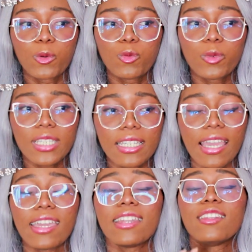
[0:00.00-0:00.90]
a week
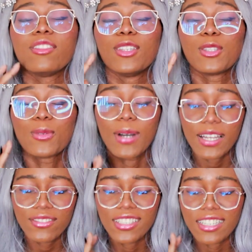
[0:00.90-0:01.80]
and the
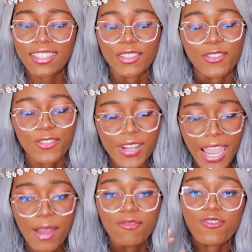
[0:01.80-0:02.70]
twelve gigs of
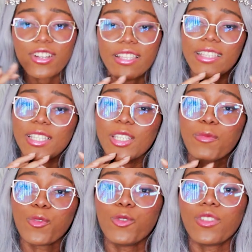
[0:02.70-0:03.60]
RAM runs
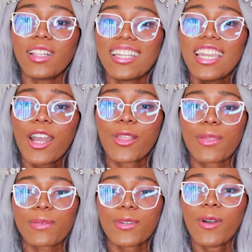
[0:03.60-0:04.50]
smoothly
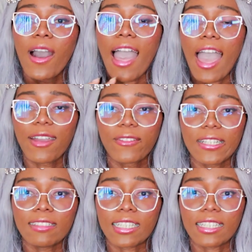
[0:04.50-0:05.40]
through
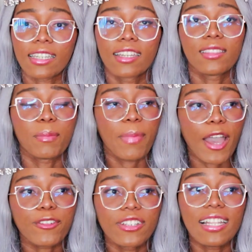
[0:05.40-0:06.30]
everything. The
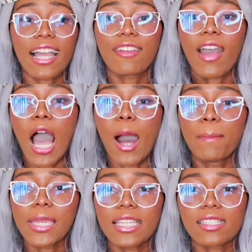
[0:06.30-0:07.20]
battery life,
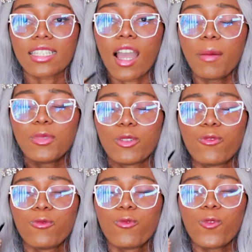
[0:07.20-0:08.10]
amazing, up to
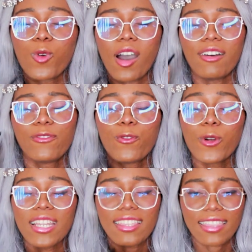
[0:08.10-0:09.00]

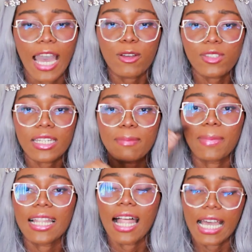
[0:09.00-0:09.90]
four thousand
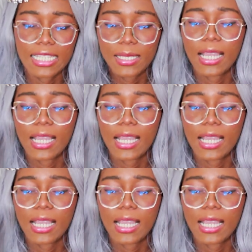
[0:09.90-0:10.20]
plus